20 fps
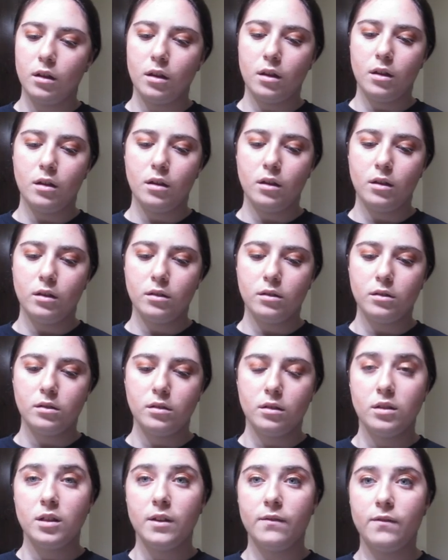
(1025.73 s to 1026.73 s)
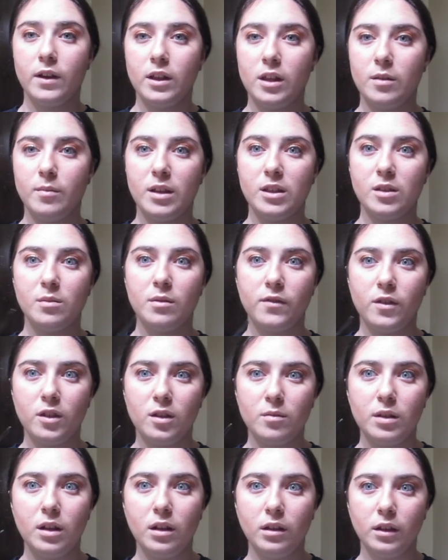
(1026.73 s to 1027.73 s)
is to fill them in. So I'm gonna
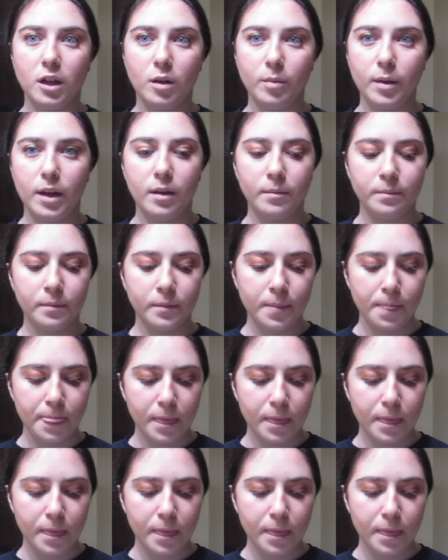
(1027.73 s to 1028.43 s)
fill them in a little bit.